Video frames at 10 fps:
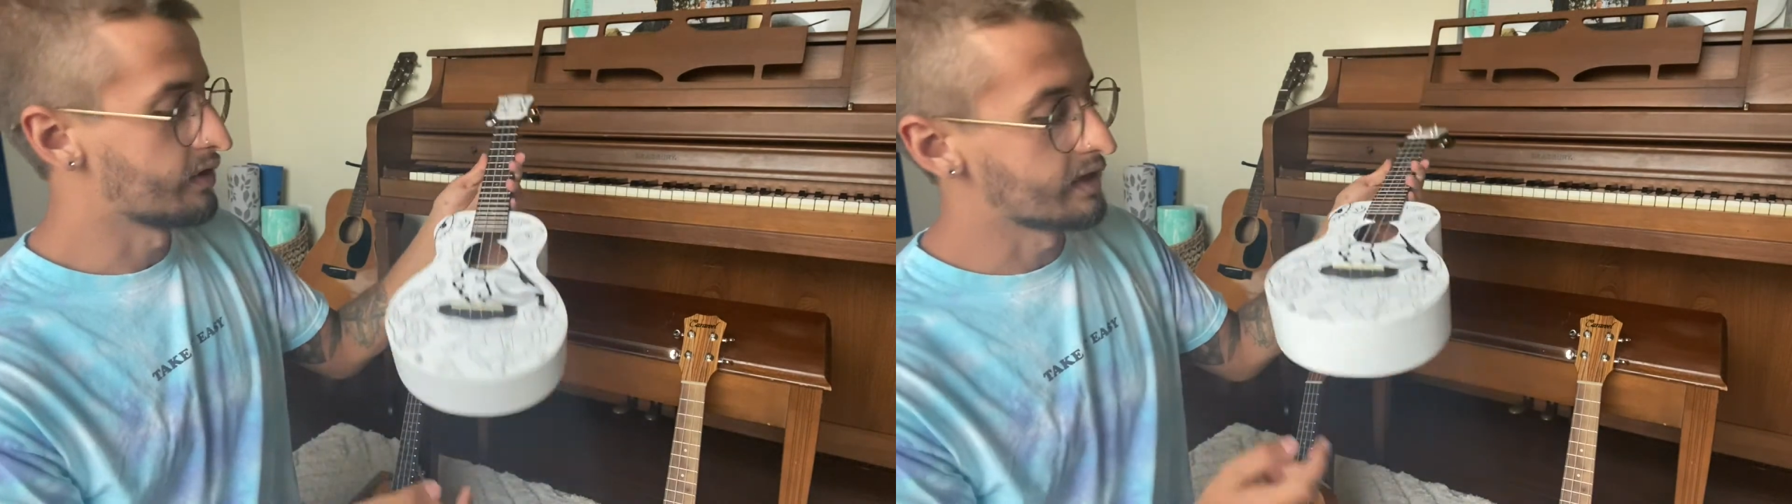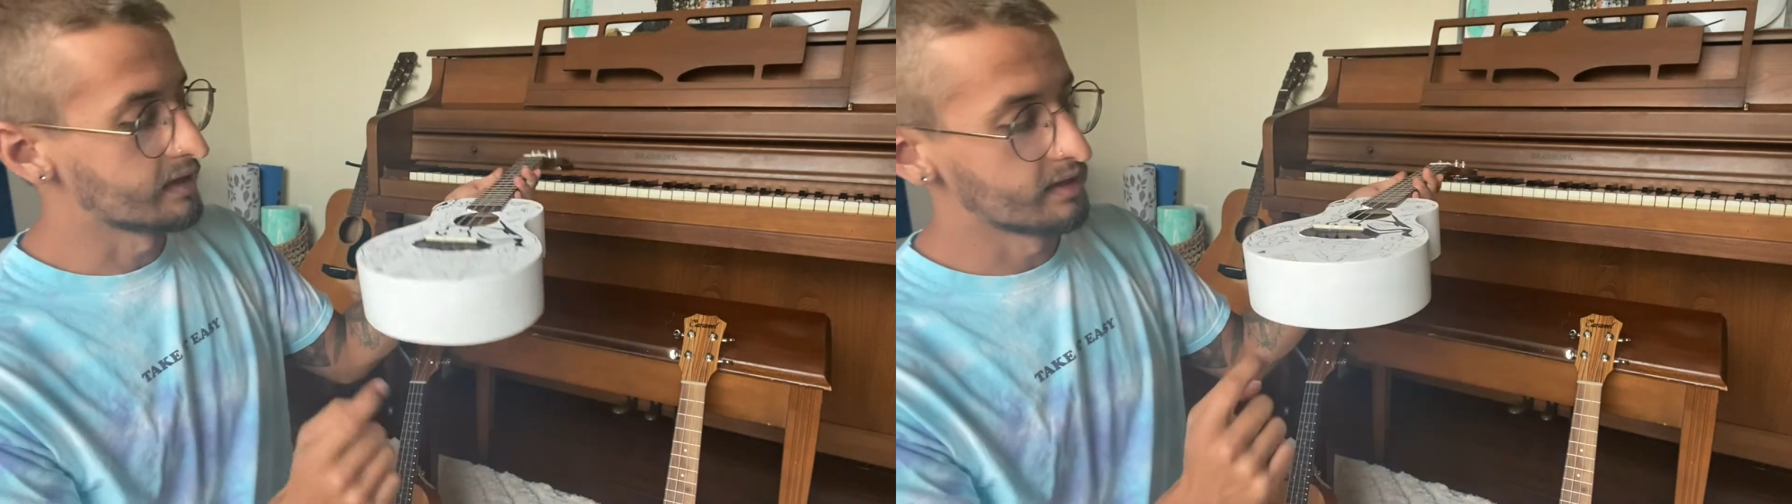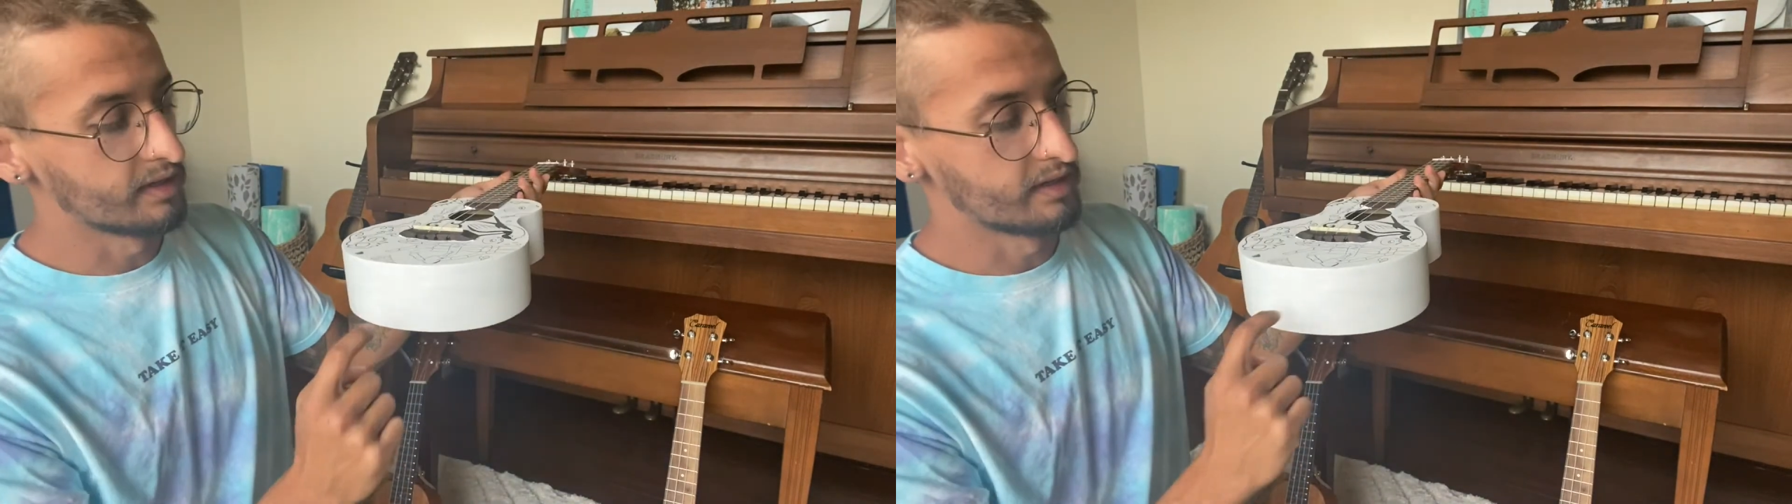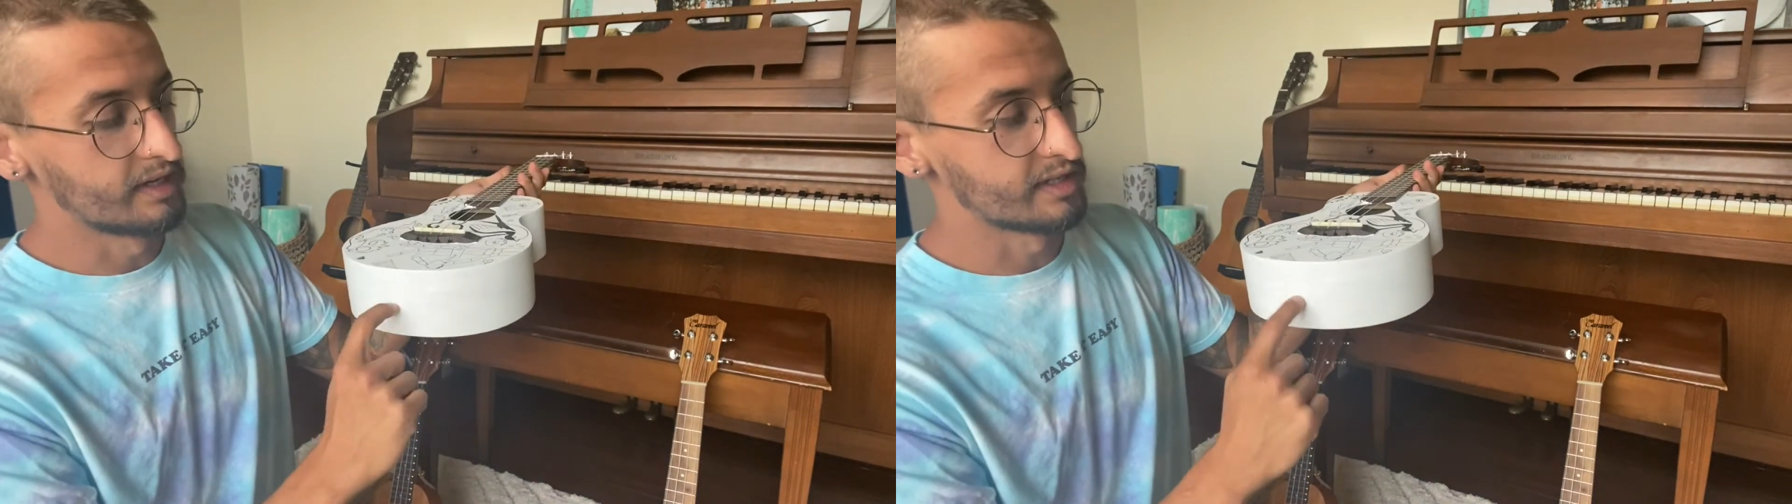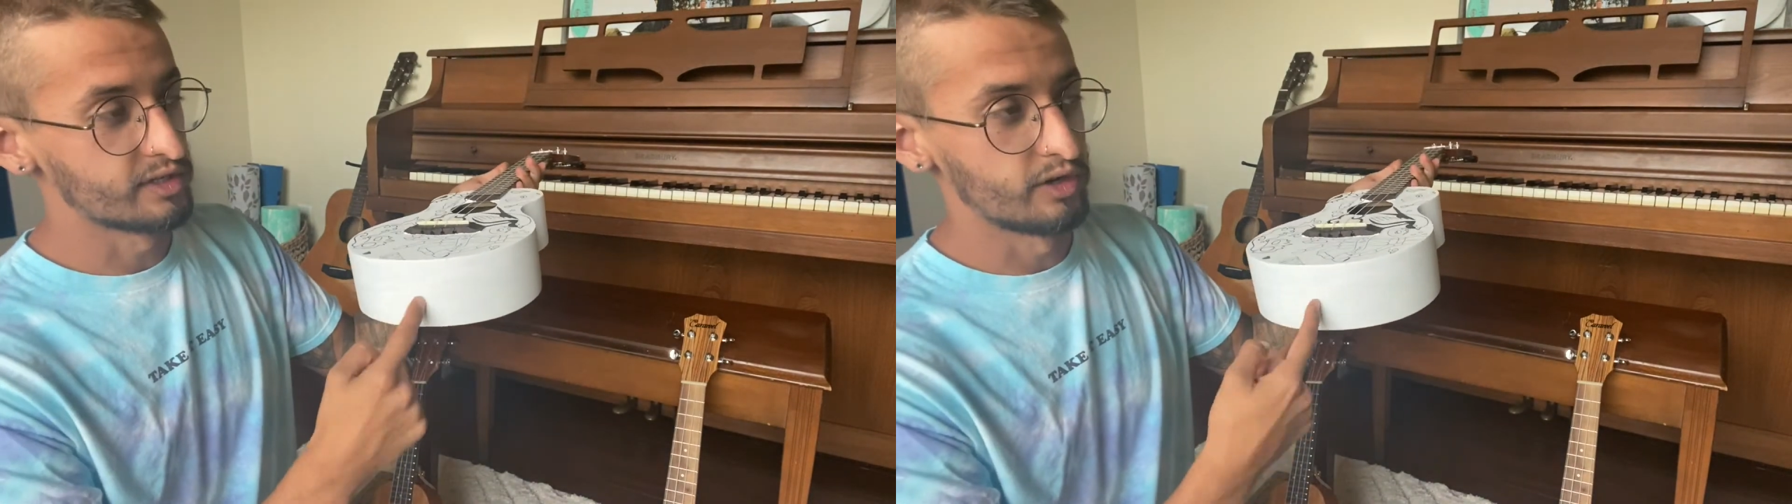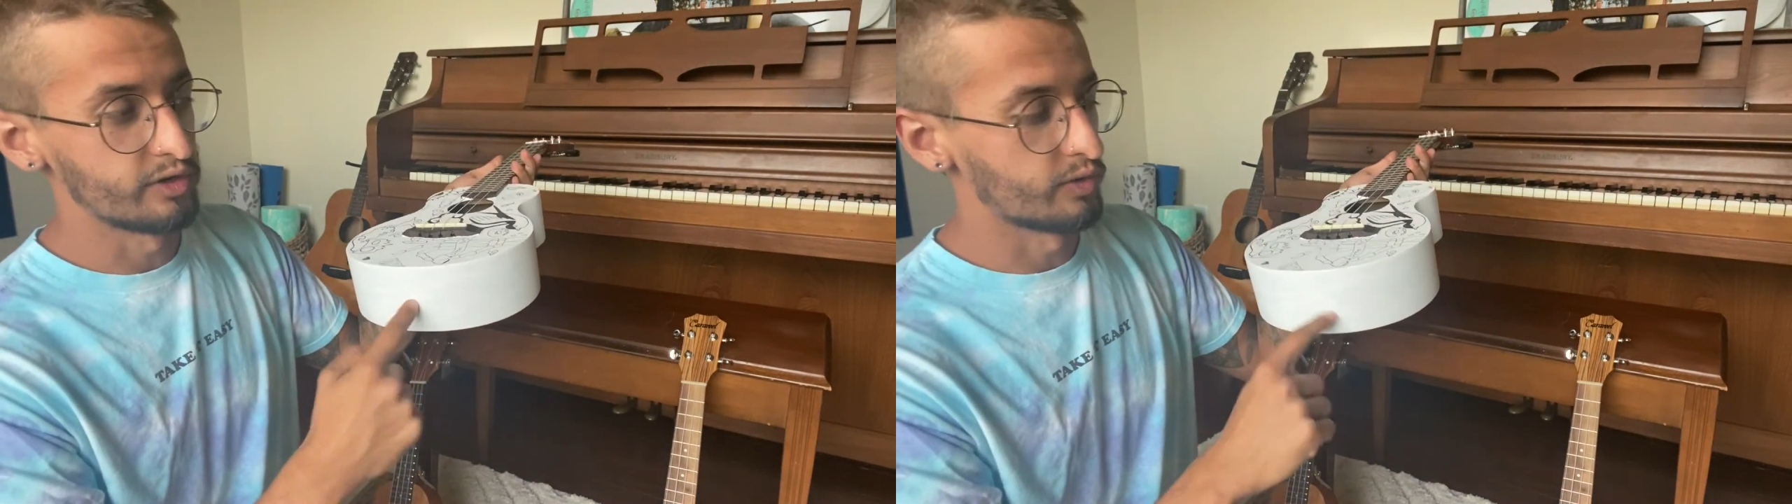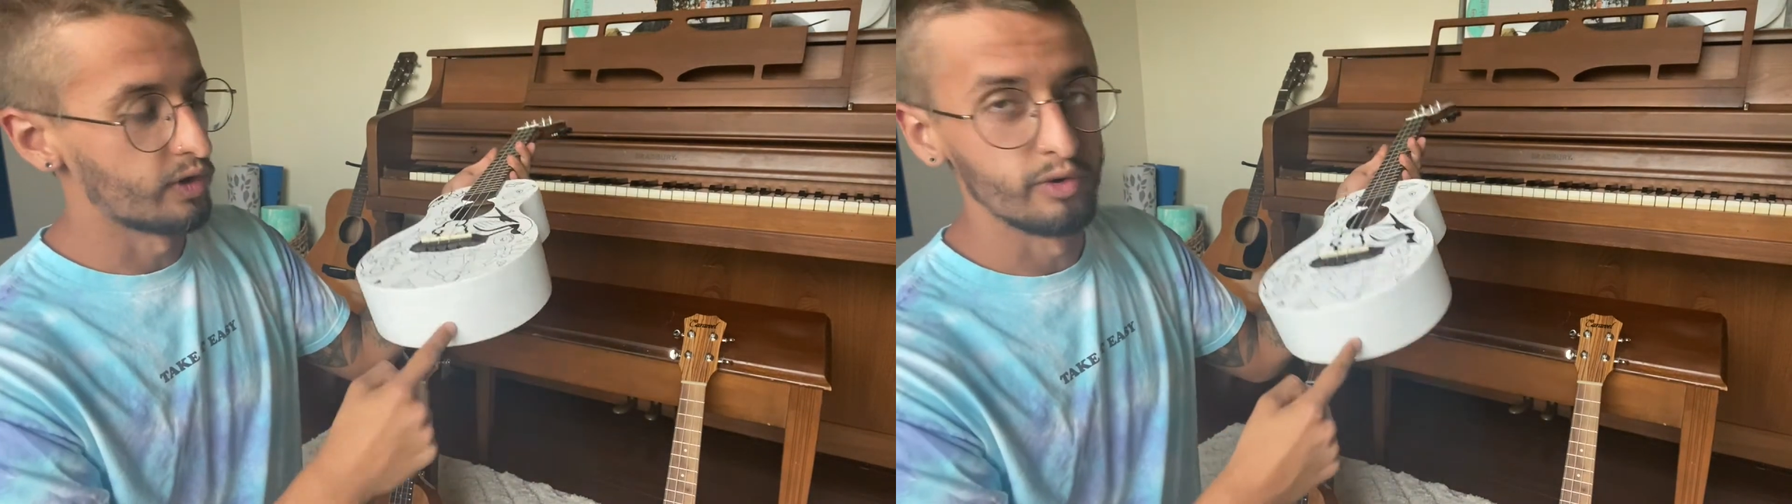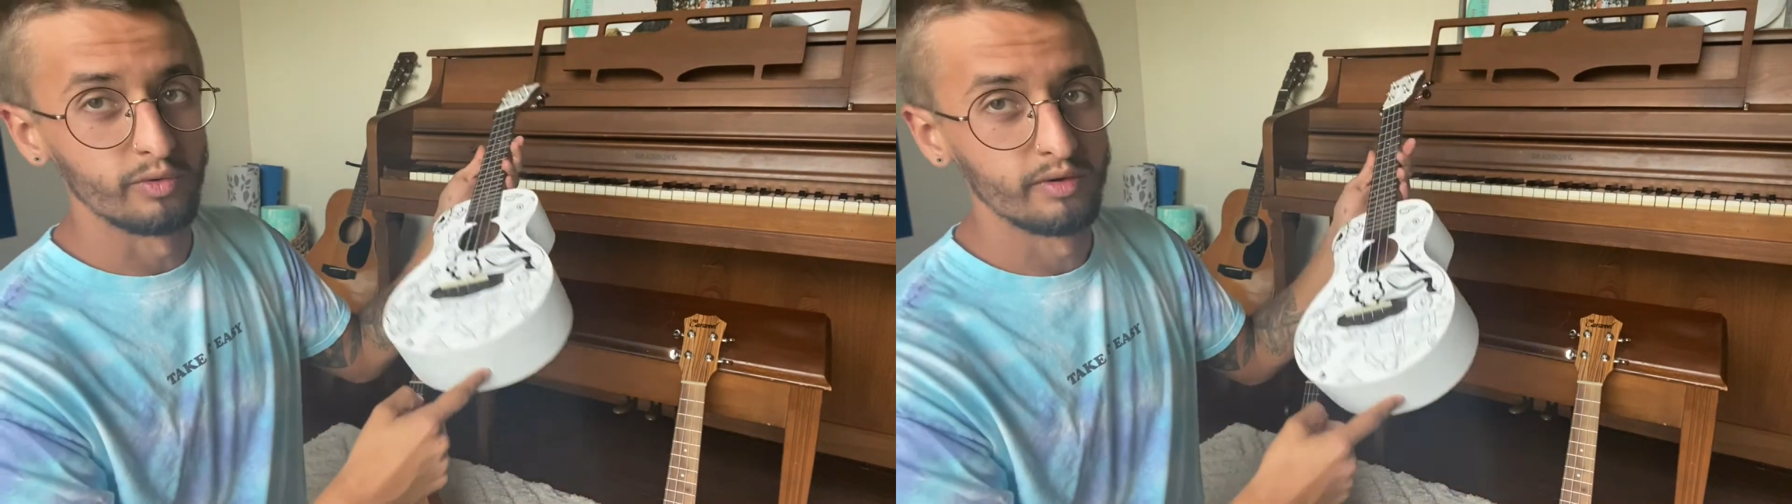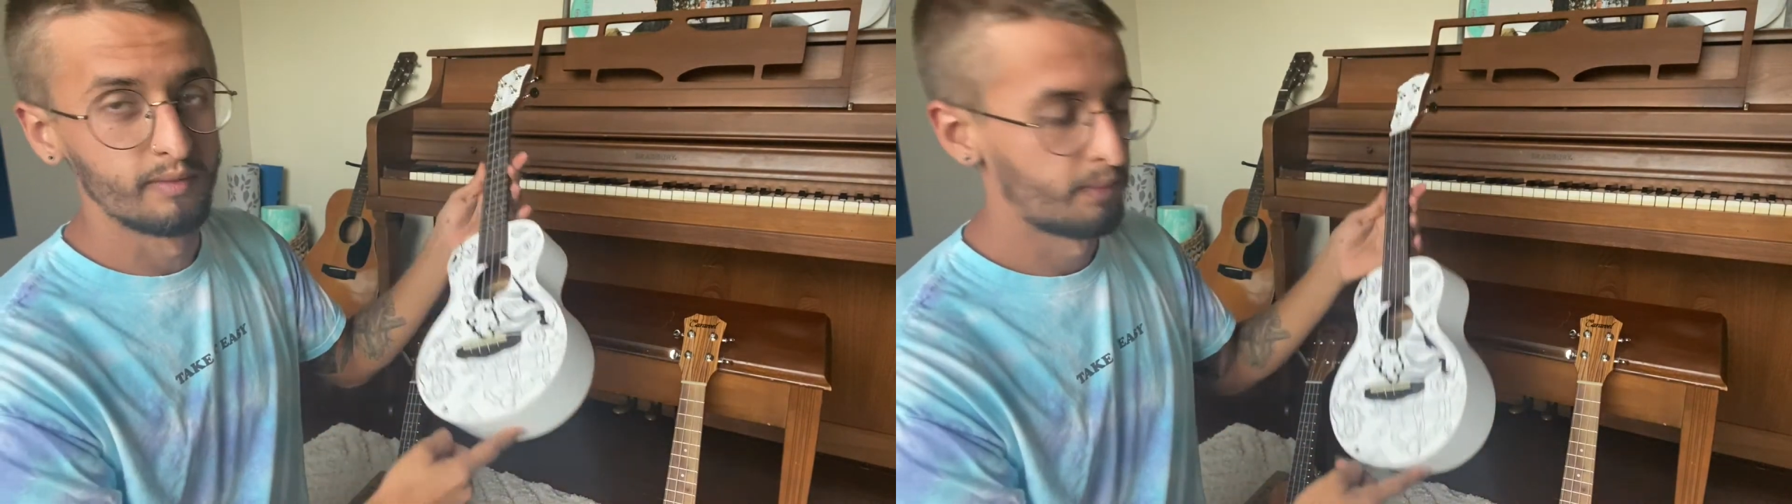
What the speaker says: can install your own.